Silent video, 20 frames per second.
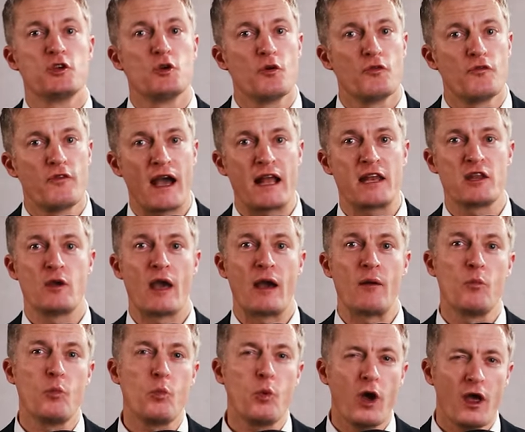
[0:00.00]
your value
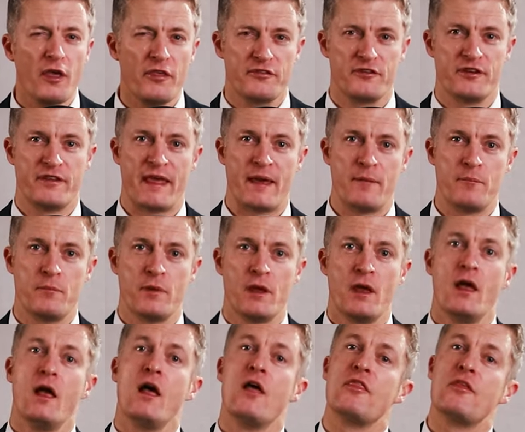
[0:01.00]
and worth to them,
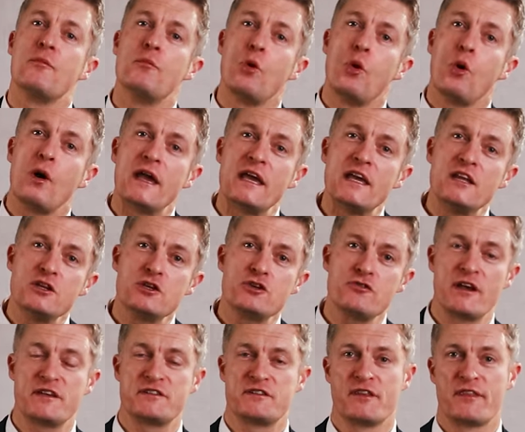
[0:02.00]
the more
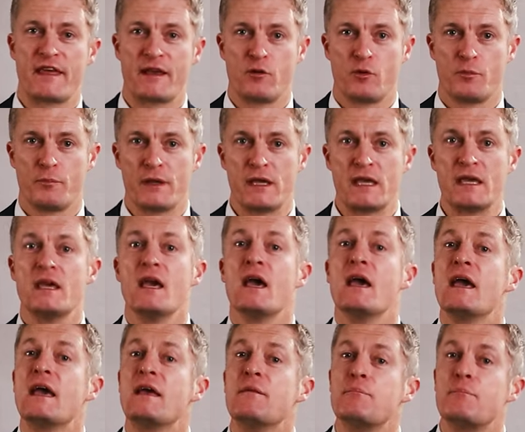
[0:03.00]
interested they will be
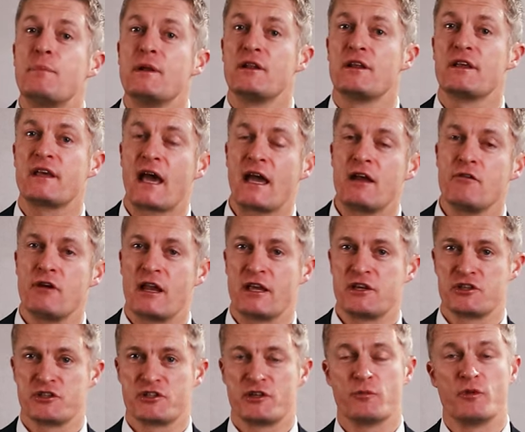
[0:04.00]
in building a
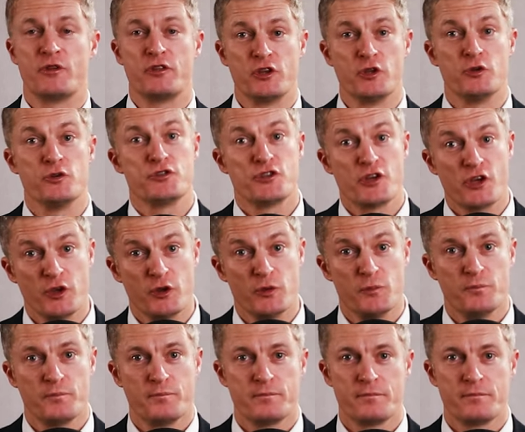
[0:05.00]
relationship with you too.